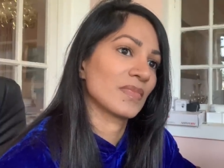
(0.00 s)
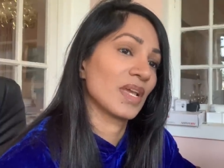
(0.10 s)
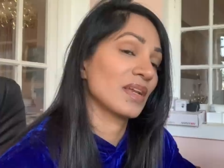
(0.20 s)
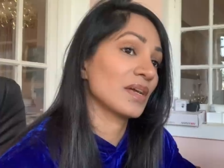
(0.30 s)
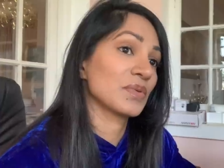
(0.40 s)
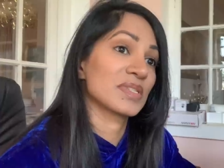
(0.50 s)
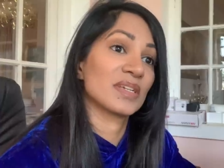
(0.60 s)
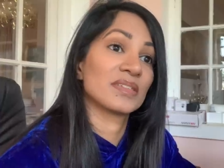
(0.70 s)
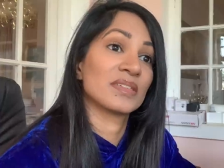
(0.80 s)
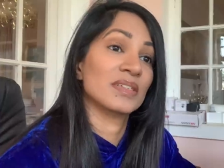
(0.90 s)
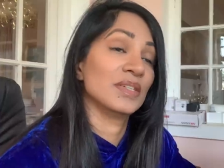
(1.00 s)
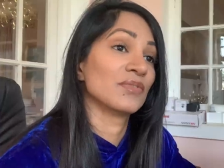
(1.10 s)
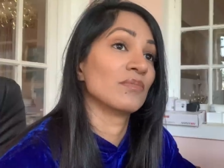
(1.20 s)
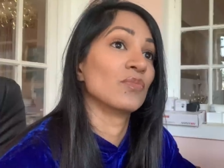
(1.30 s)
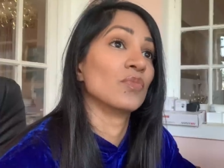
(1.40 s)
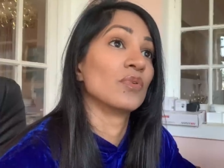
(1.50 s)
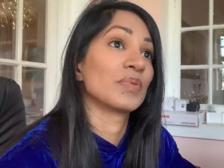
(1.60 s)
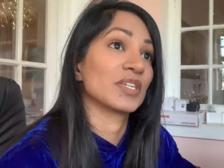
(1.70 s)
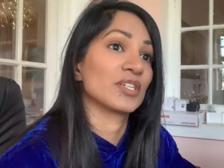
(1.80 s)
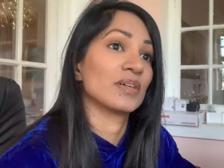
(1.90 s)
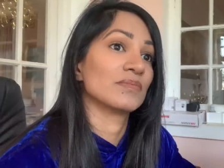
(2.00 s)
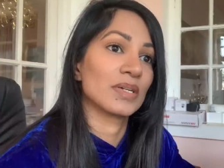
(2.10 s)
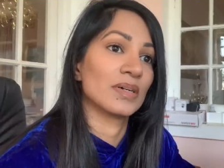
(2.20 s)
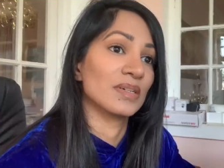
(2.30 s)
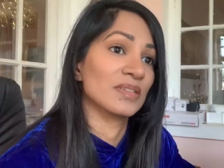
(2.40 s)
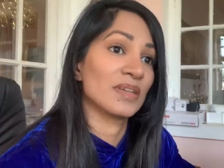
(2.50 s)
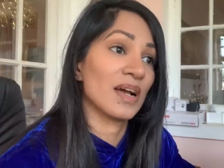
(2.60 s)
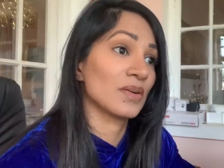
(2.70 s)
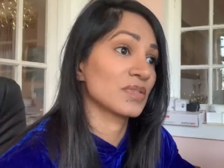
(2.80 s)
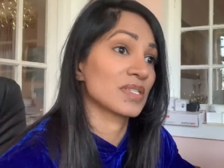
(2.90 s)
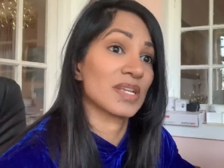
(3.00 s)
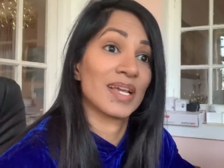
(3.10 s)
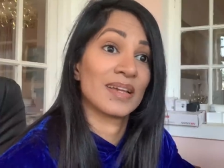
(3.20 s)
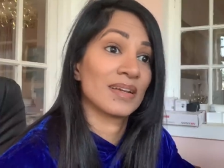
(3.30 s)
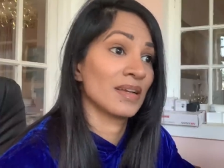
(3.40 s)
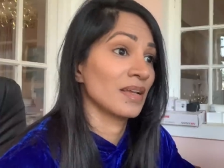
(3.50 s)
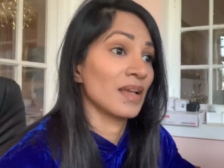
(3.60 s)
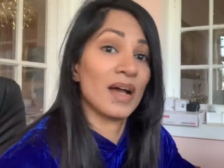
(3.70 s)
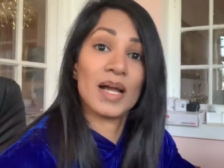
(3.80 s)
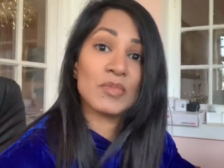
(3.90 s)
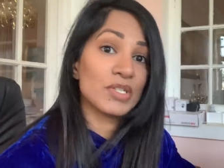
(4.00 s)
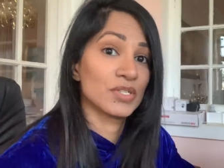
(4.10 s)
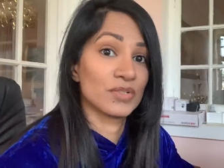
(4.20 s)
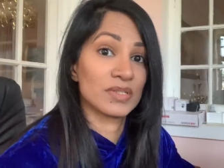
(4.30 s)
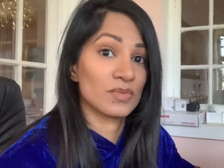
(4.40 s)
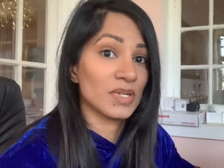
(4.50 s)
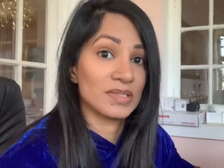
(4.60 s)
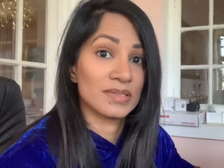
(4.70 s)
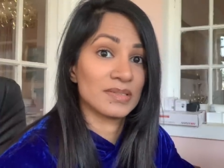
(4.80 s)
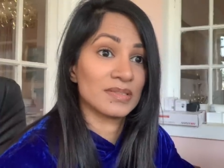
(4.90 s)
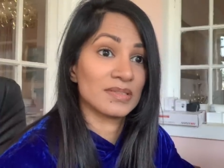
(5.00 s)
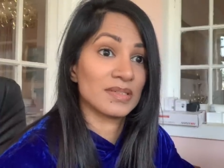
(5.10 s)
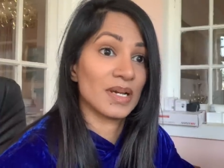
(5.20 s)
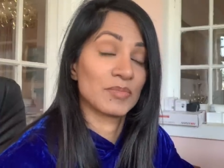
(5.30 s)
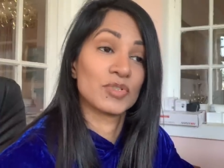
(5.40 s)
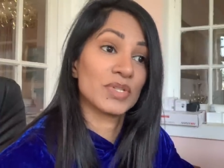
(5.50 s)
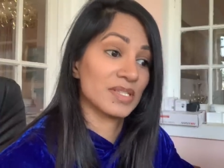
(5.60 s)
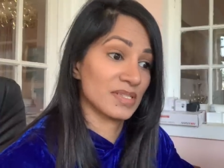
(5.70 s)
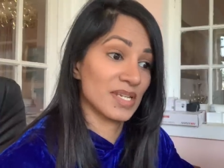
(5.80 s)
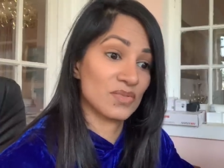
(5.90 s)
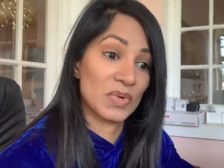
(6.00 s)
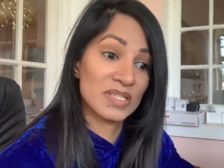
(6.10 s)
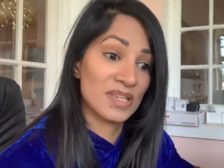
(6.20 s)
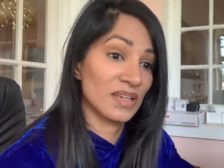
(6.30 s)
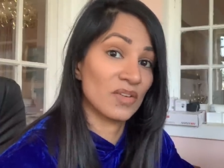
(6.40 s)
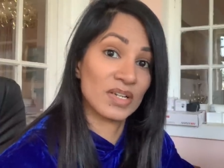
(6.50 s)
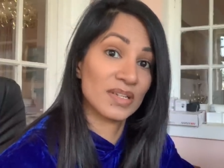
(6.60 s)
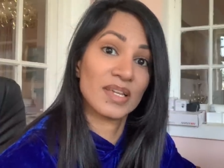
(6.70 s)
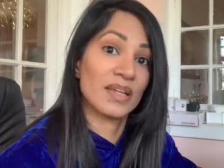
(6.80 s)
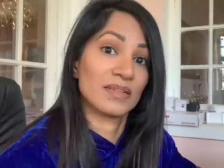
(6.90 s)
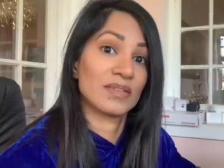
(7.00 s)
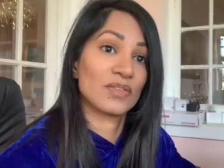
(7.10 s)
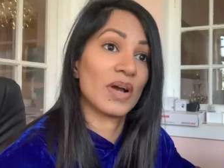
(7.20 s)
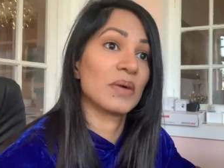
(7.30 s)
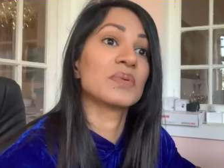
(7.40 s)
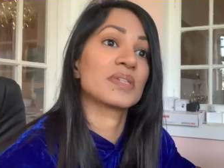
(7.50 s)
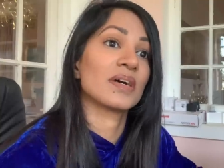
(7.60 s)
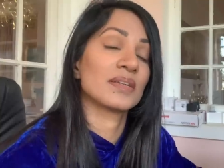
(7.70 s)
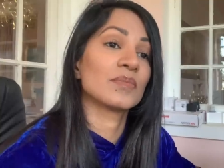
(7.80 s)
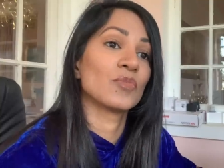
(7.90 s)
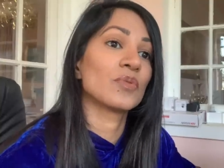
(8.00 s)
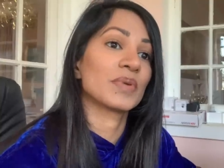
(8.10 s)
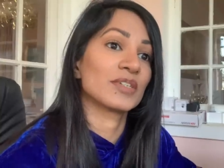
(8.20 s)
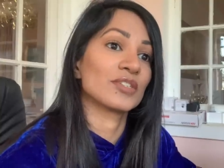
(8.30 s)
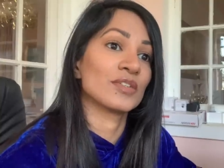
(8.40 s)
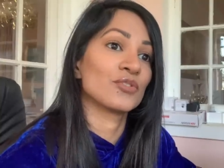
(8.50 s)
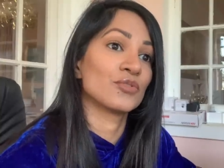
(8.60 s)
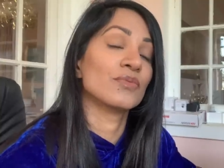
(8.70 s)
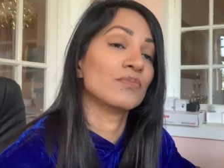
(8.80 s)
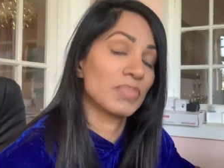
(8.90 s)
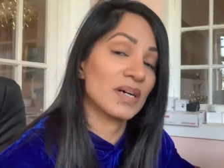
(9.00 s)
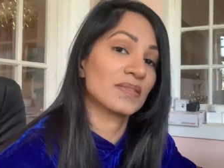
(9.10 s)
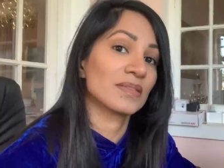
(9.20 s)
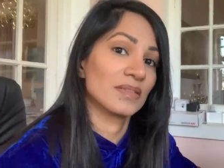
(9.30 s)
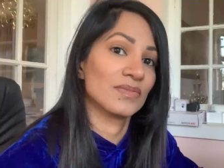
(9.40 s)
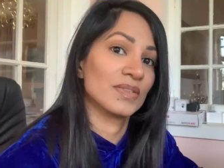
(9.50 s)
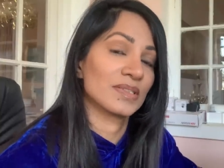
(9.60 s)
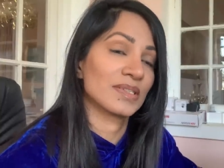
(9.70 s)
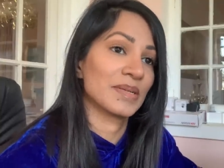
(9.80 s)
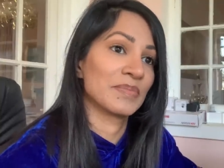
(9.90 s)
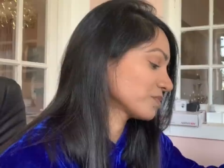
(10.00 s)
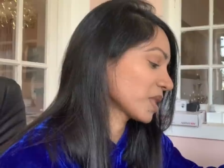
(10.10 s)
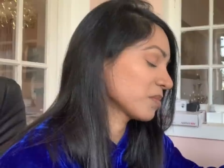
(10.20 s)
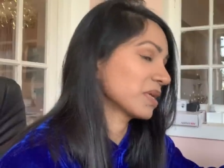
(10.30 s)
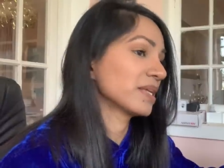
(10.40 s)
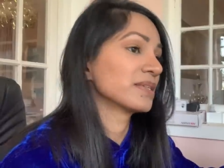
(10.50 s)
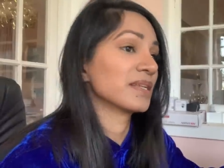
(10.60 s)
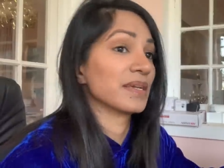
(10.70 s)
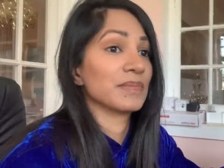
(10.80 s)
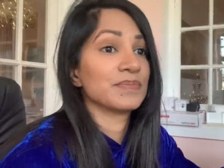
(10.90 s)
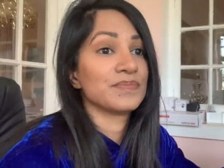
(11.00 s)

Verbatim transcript: And I was under even more pressure because I was just like, I'm only doing this once I'm doing this test once and not again. So I was under more pressure to pass it the first time, but I did it.